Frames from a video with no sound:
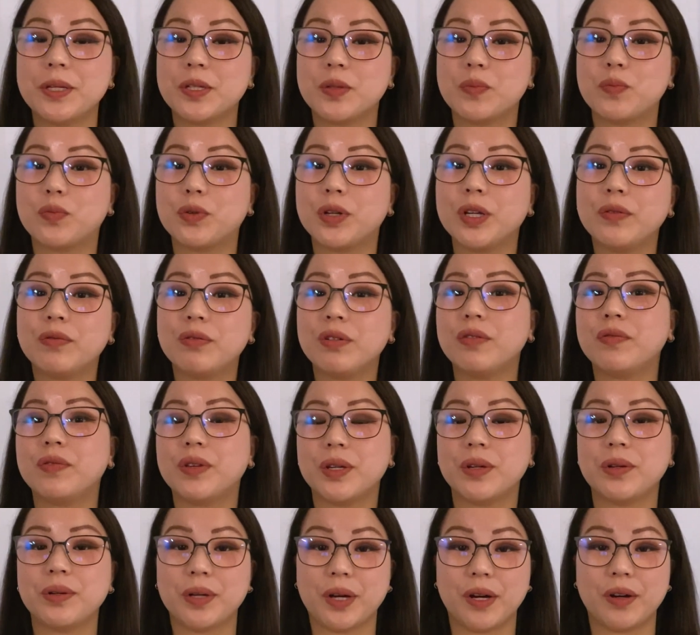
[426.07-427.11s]
brief
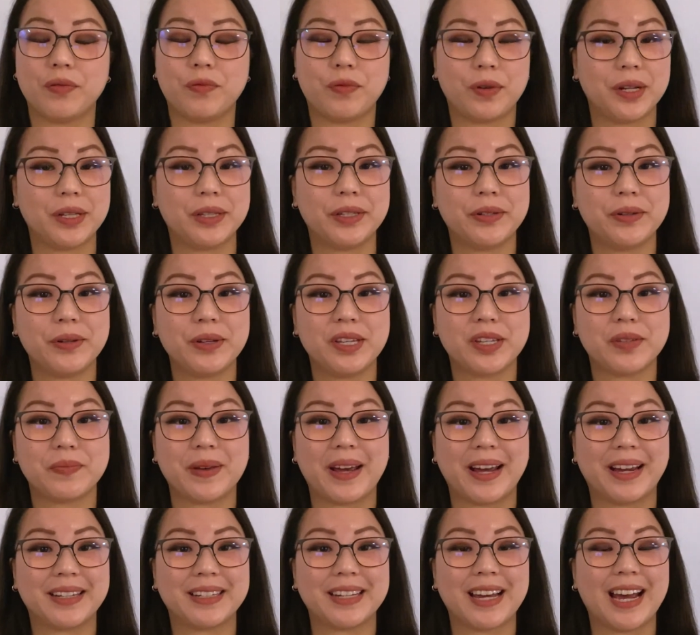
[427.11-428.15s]
review of what to
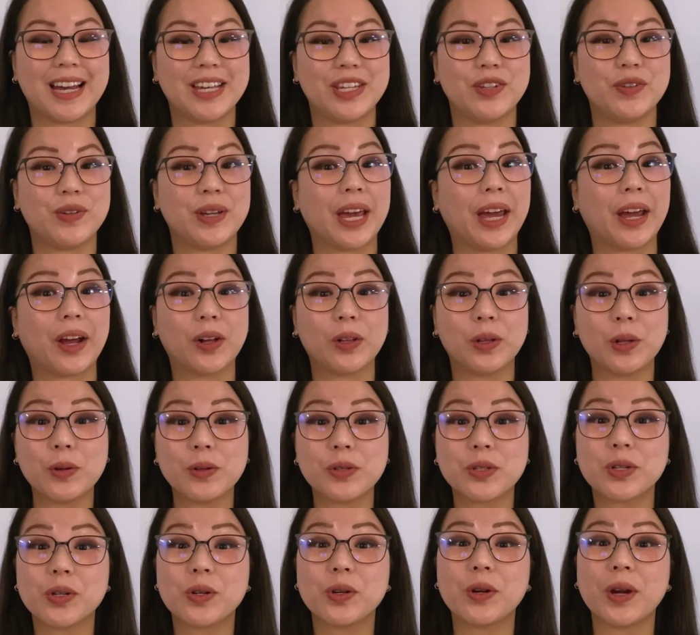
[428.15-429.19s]
expect as you get
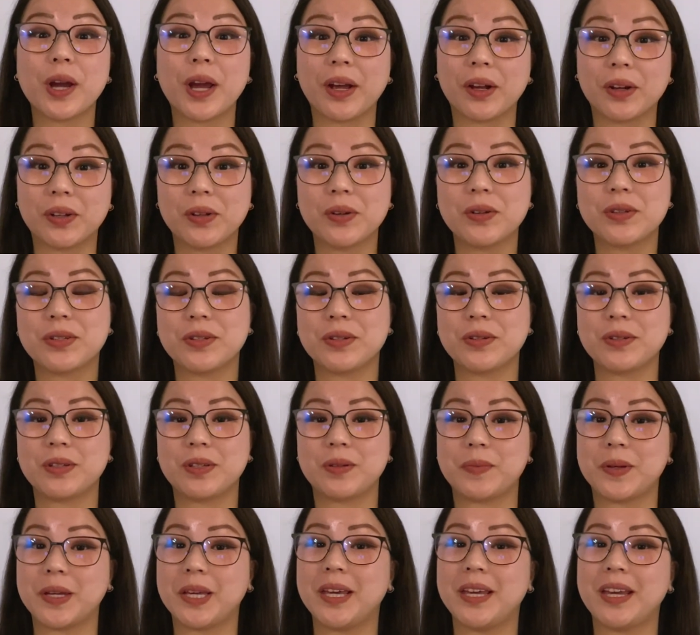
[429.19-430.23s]
closer and closer to
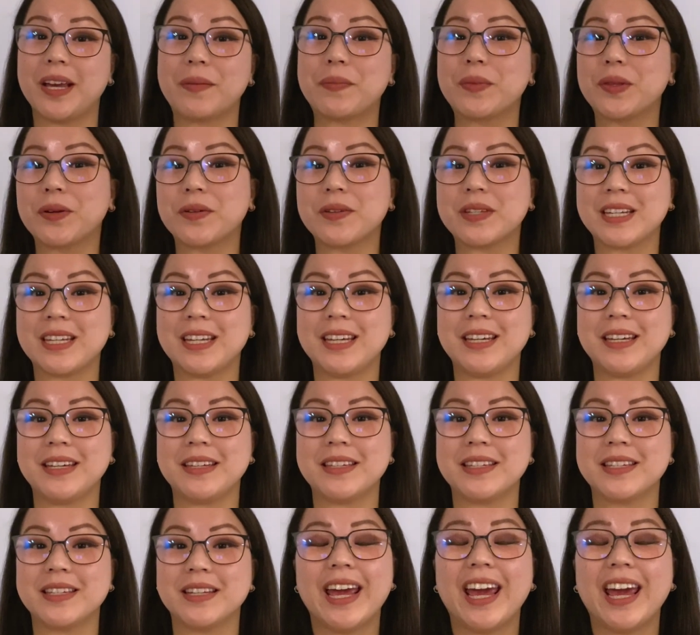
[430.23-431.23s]
picking up those keys.